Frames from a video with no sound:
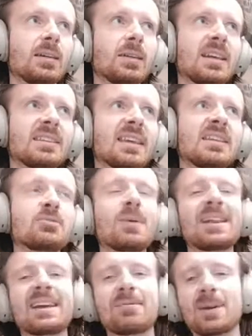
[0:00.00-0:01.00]
It's
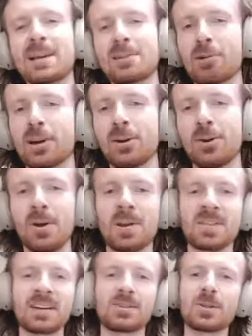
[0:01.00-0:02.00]
really, really quite
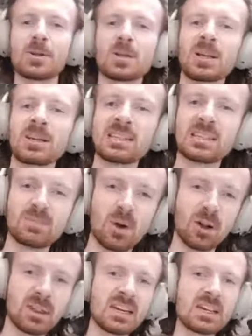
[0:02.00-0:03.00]
annoying that such like a
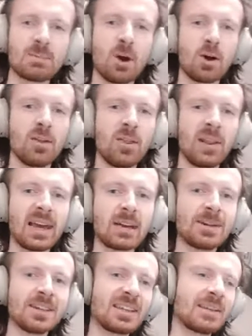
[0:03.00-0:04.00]
small niche part of the language